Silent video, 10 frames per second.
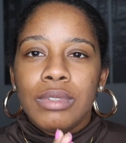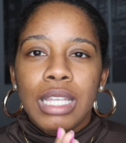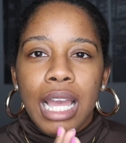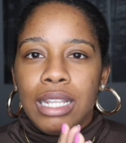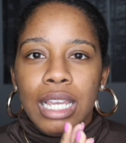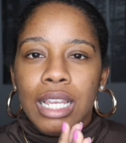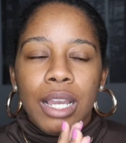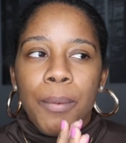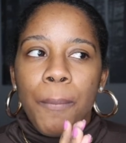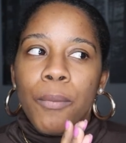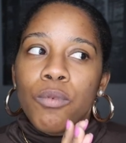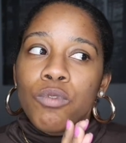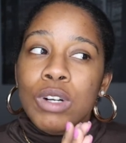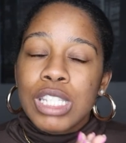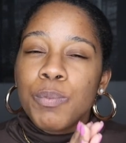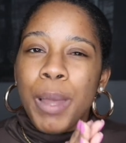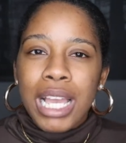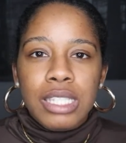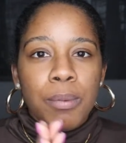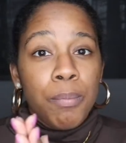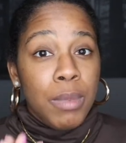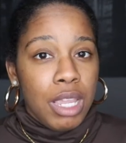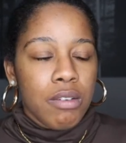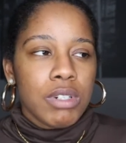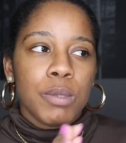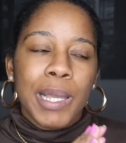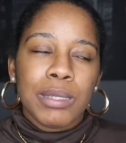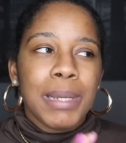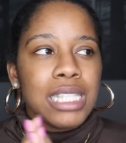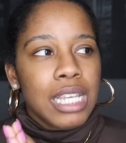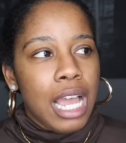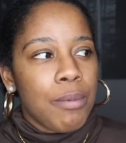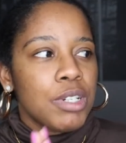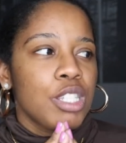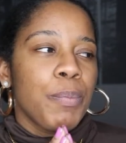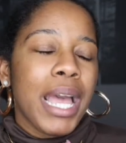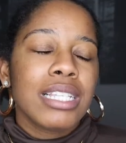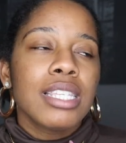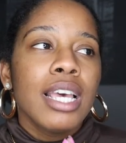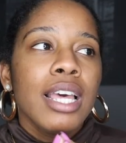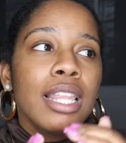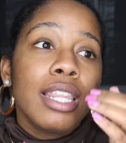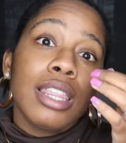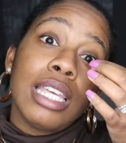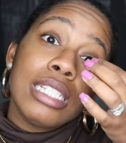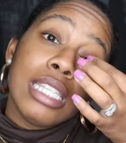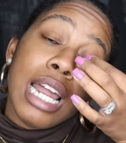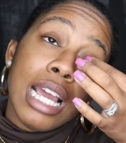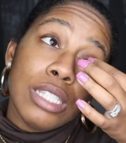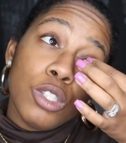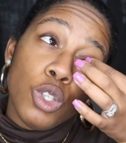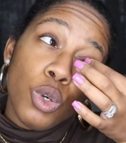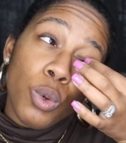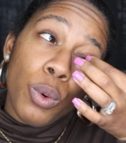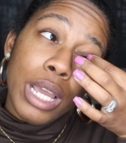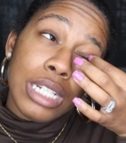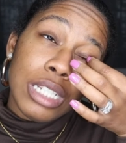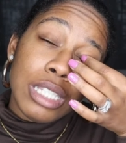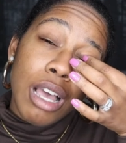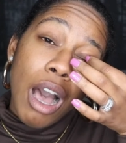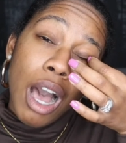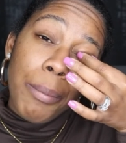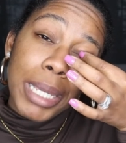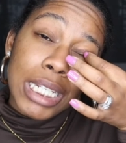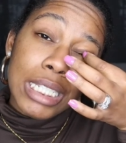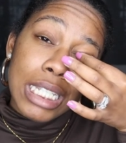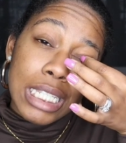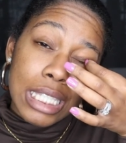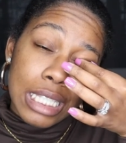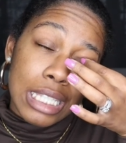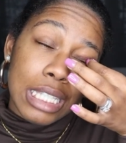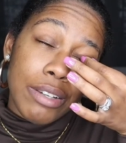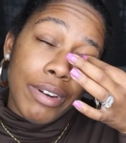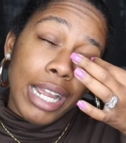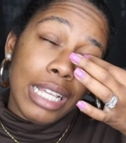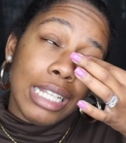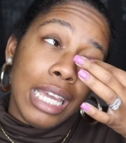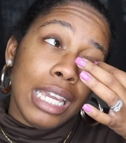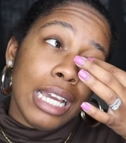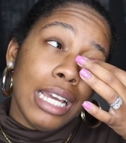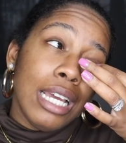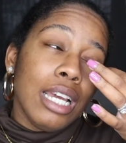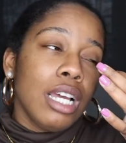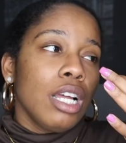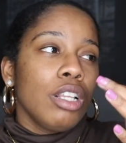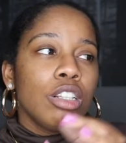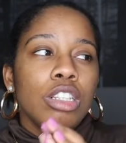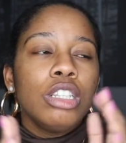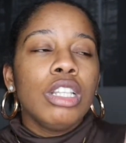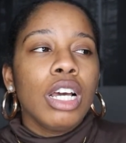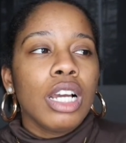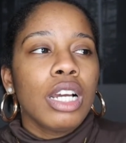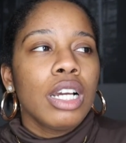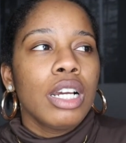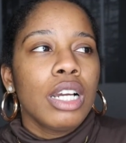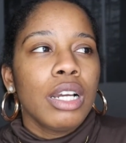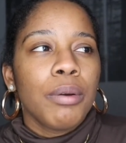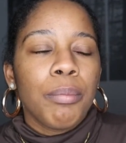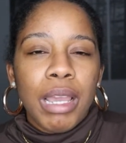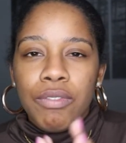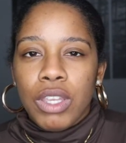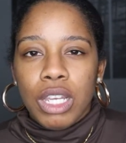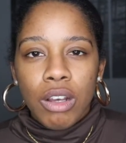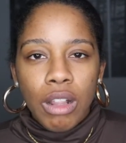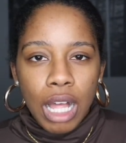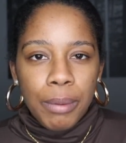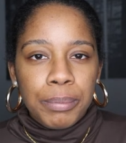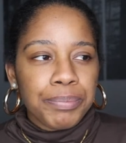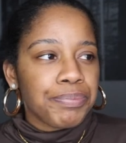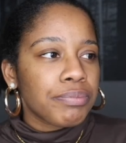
yeah, like respect me, respect my time, respect the things that I do, and just common decency, right? Like, look my vehicle up